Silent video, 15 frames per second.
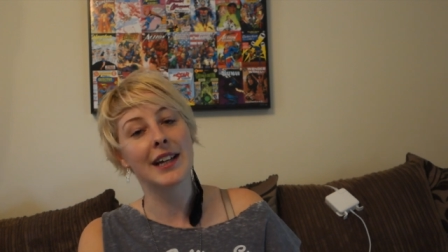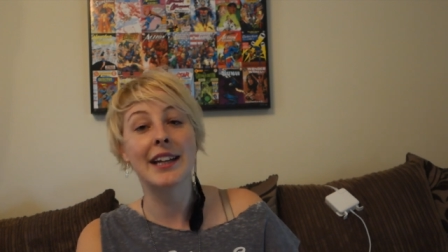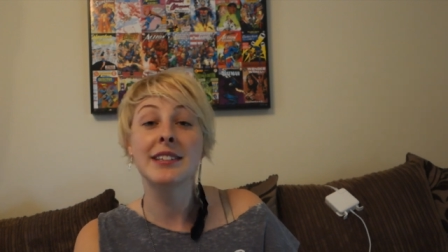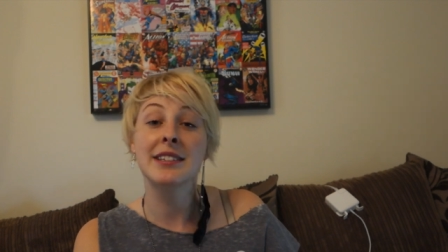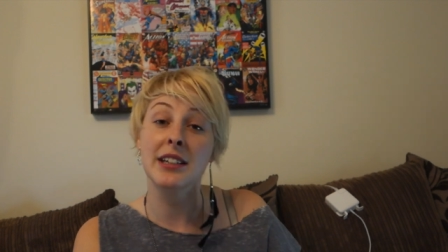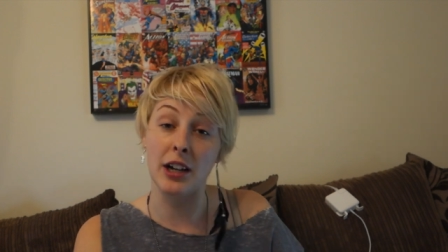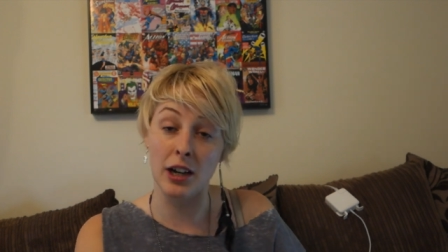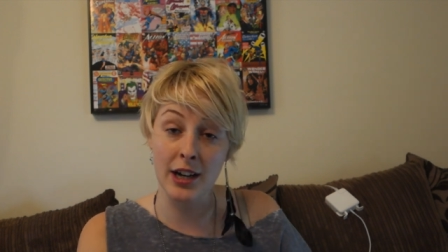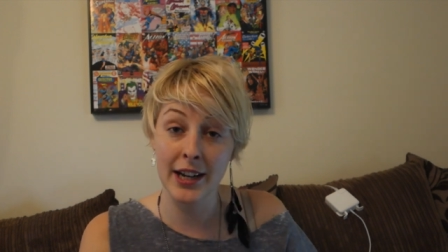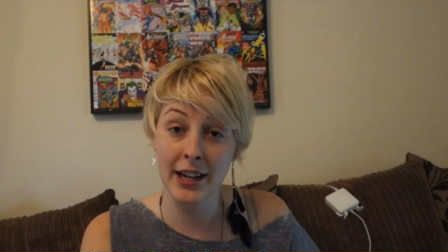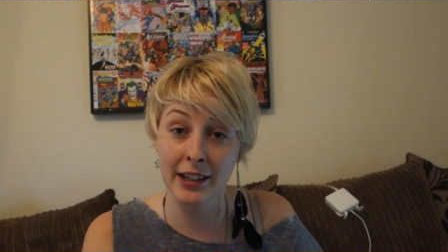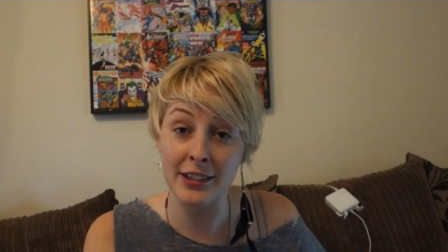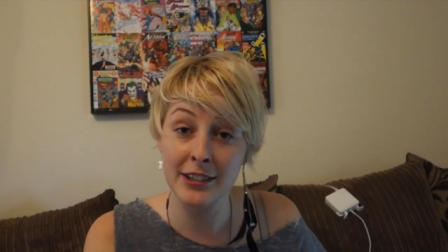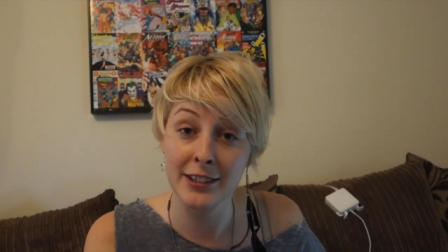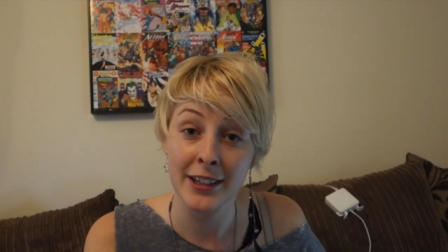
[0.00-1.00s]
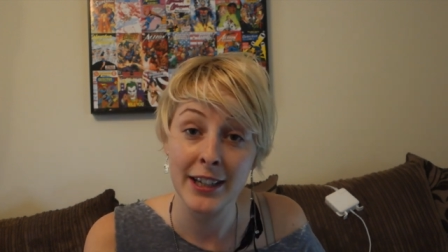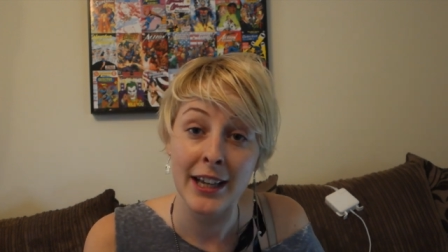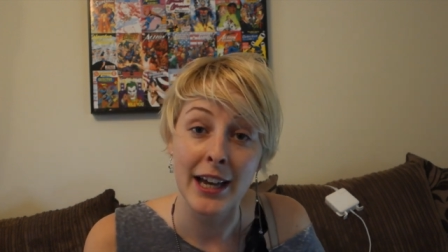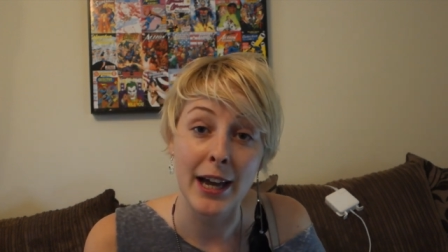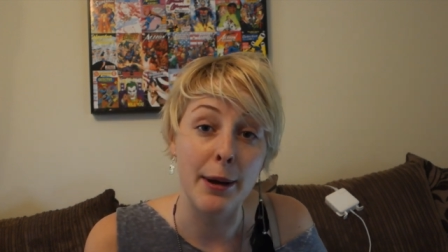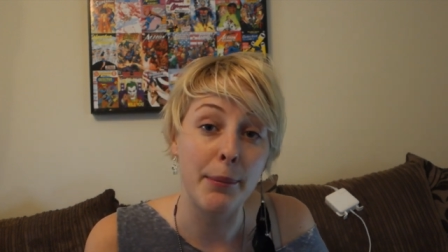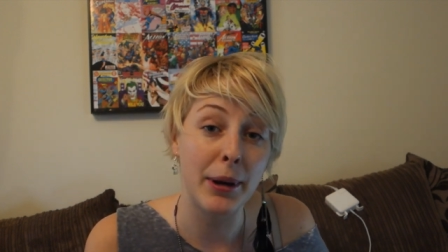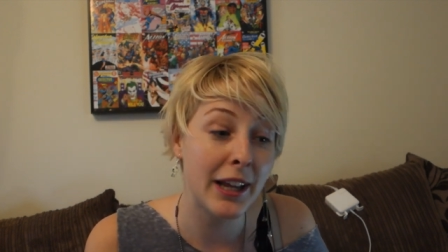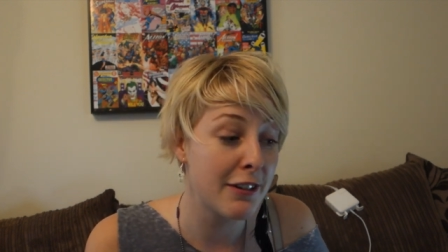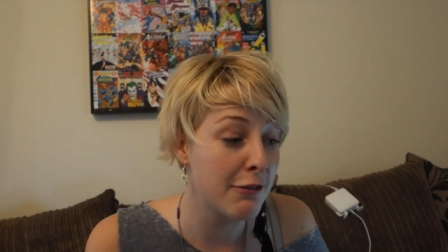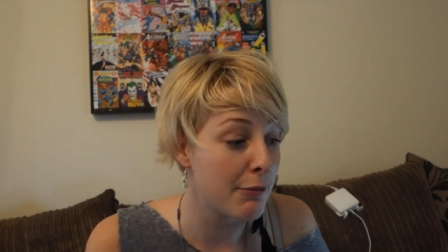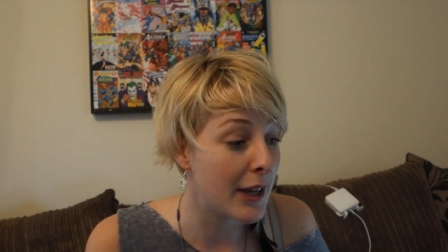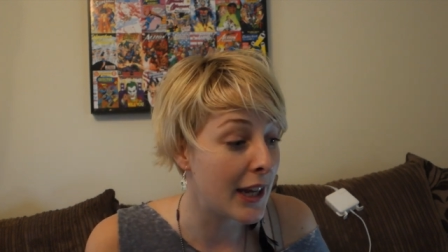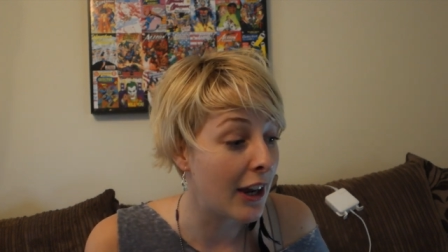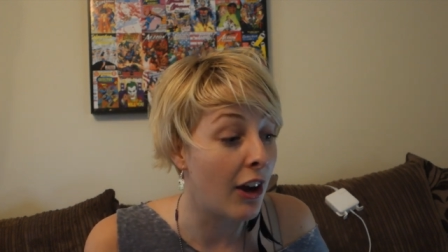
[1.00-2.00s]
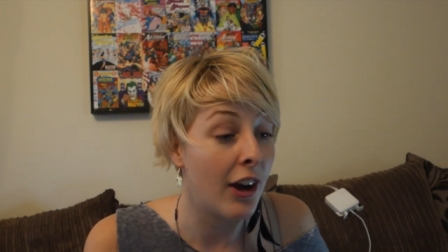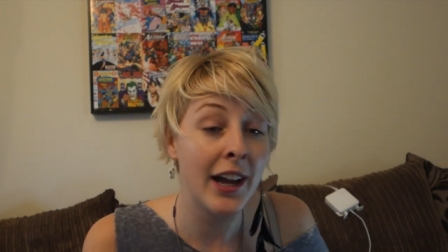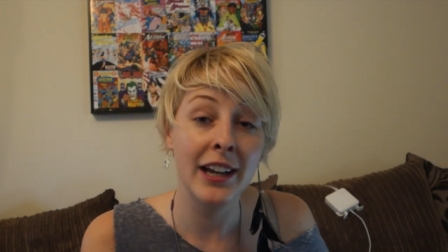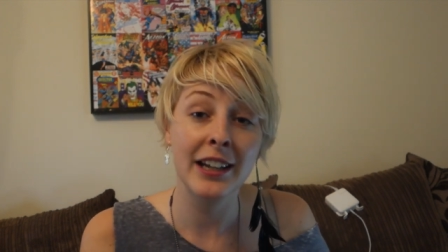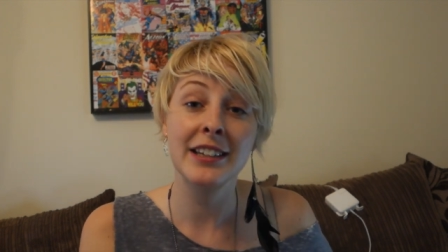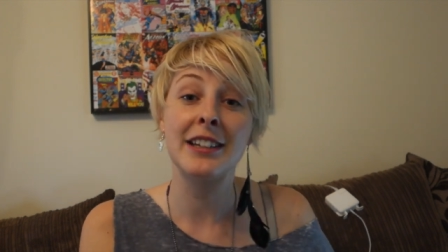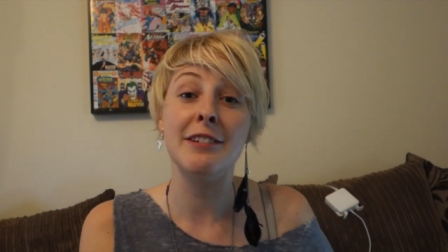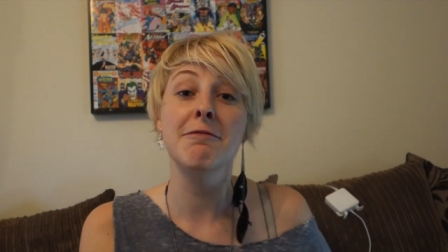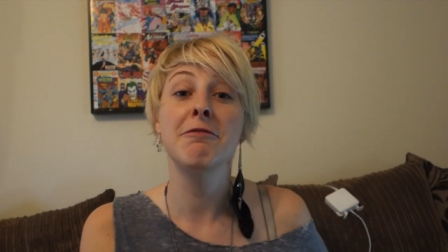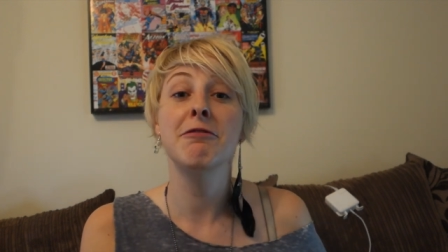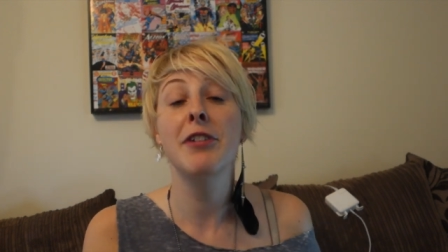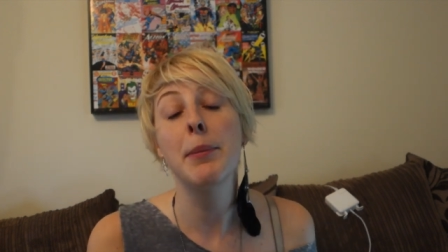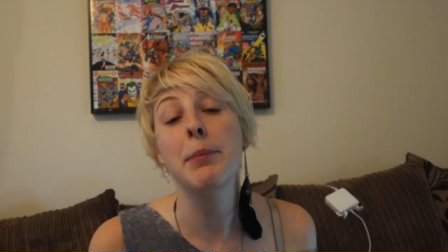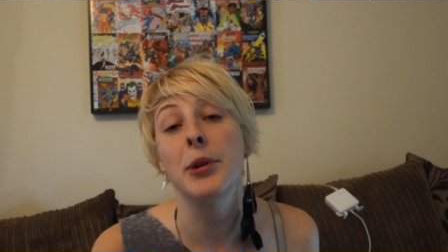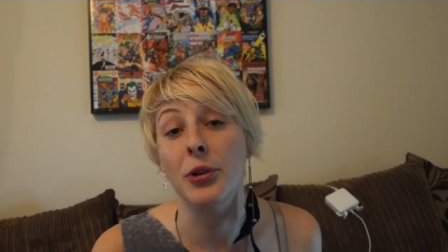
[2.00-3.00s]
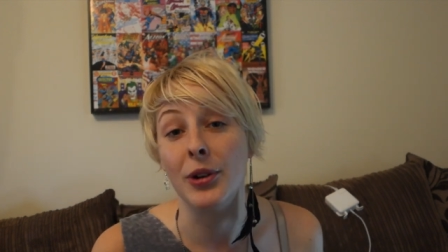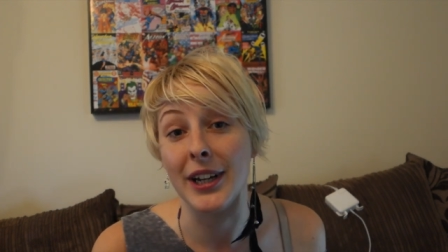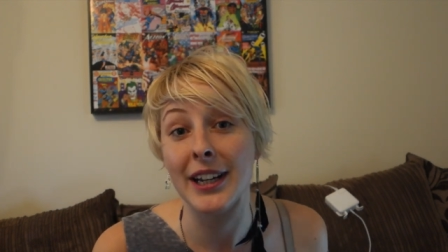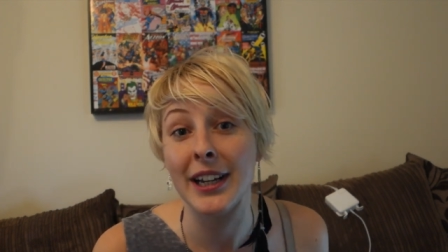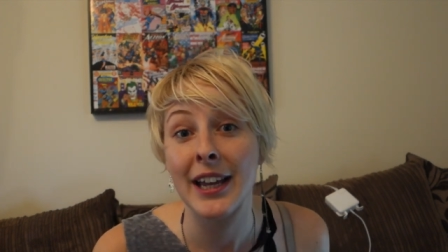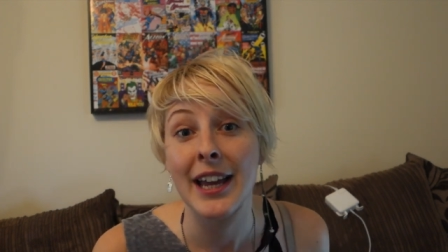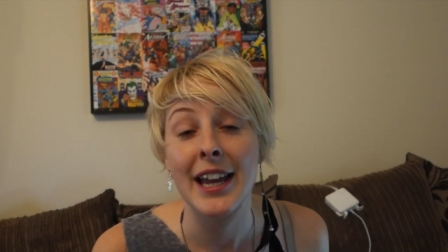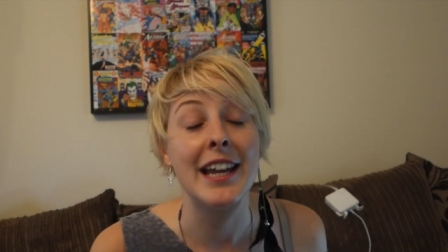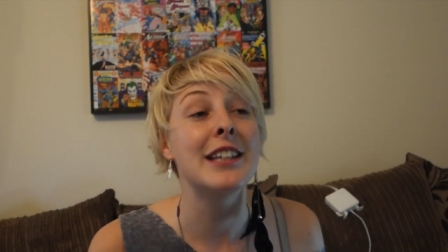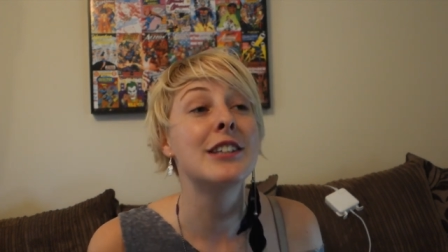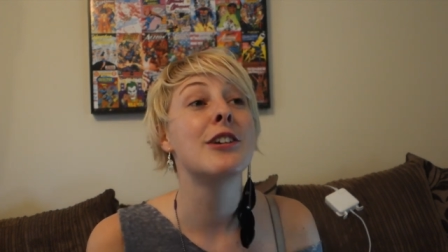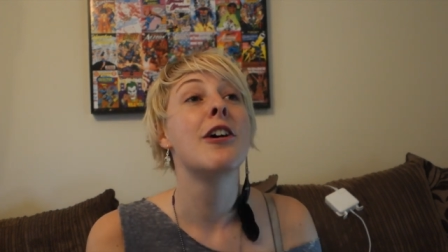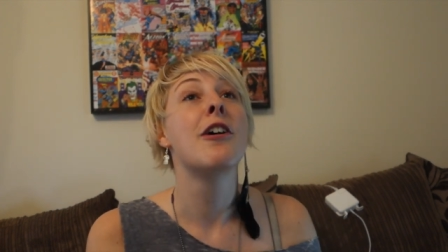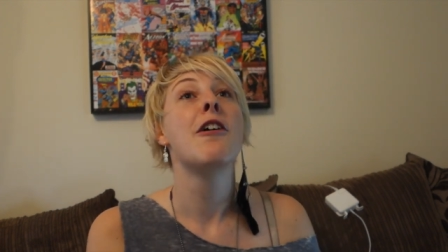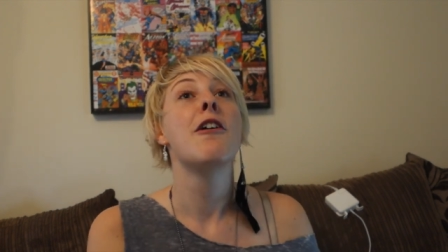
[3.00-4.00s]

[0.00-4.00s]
It's in Ireland, and believe me, Ireland in February is